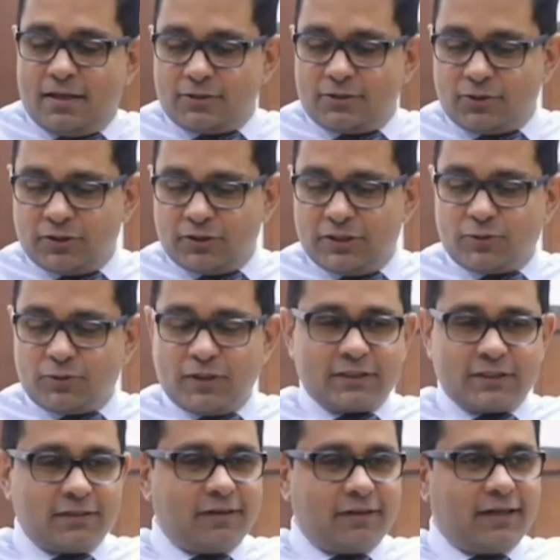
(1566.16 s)
So this
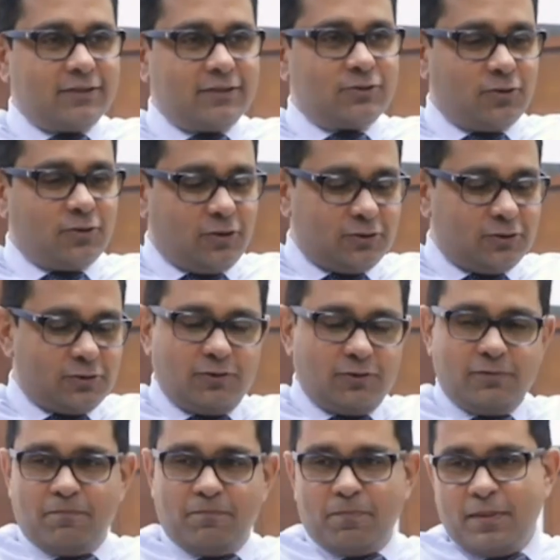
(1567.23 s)
question, when I saw also,
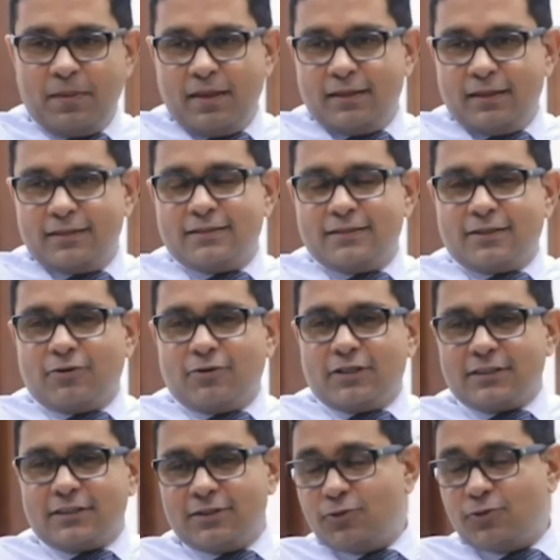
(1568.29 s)
this is a
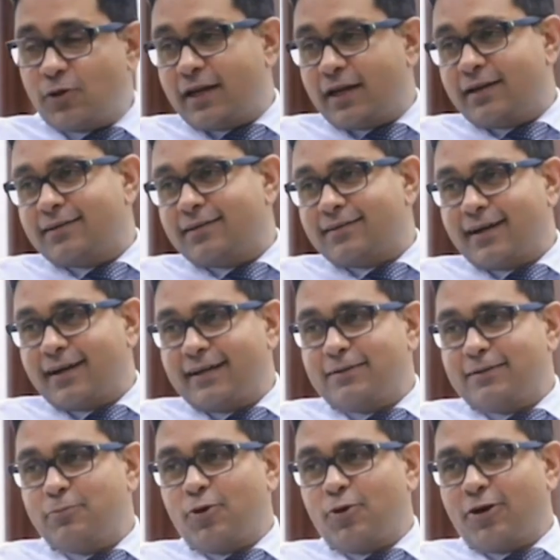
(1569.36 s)
question you can write
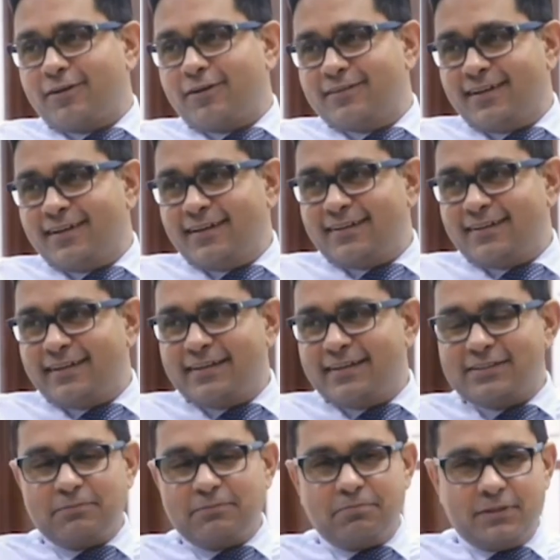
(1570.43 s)
a book on, right?
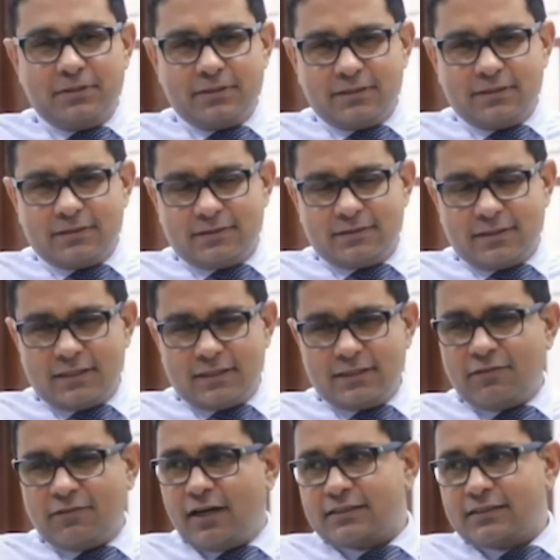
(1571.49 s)
Leadership is such
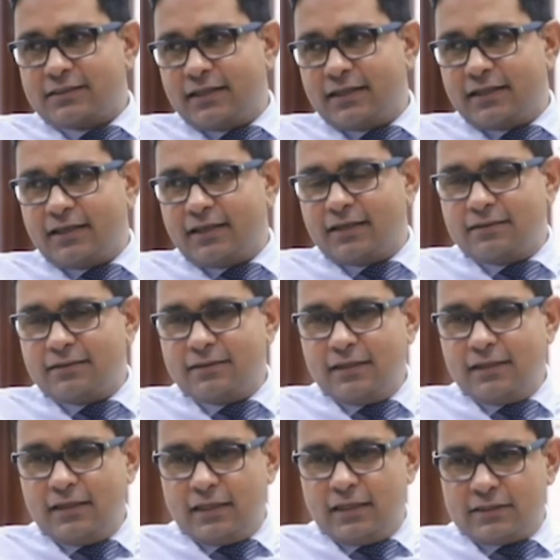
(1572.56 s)
a vast area.
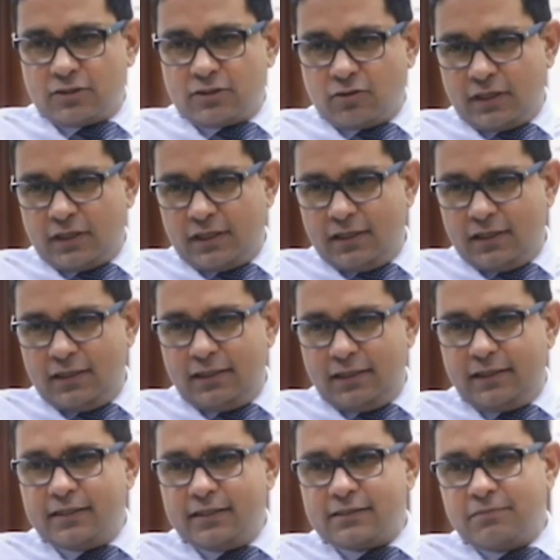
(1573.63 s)
Historically,
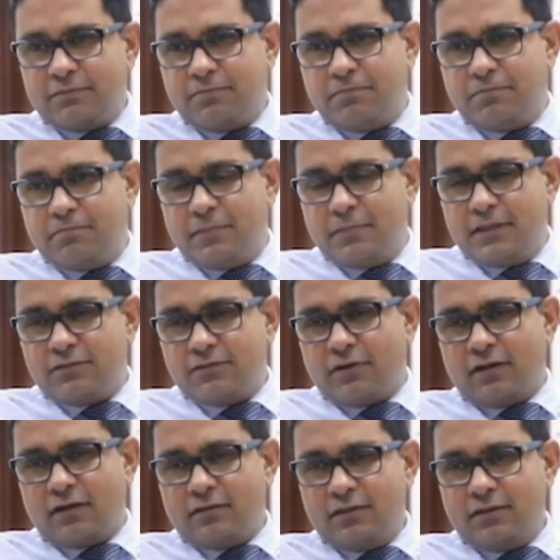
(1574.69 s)
leadership is
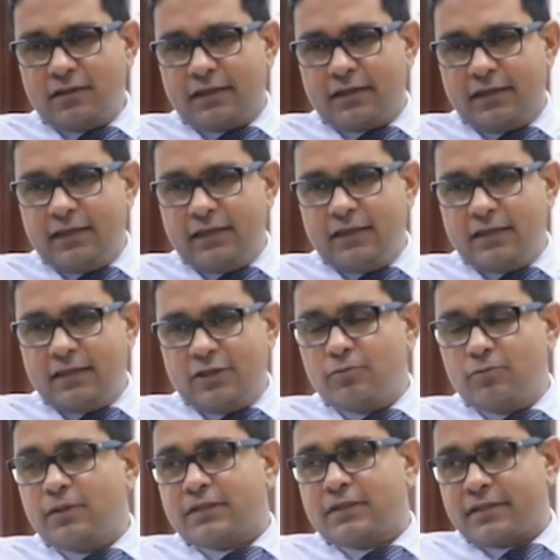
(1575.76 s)
one of the key
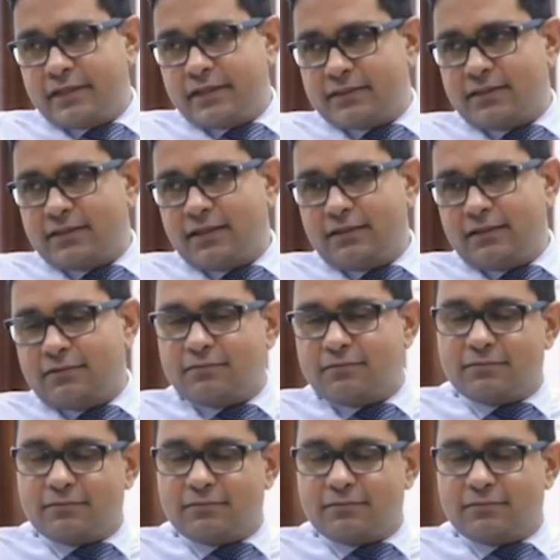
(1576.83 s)
human traits, right?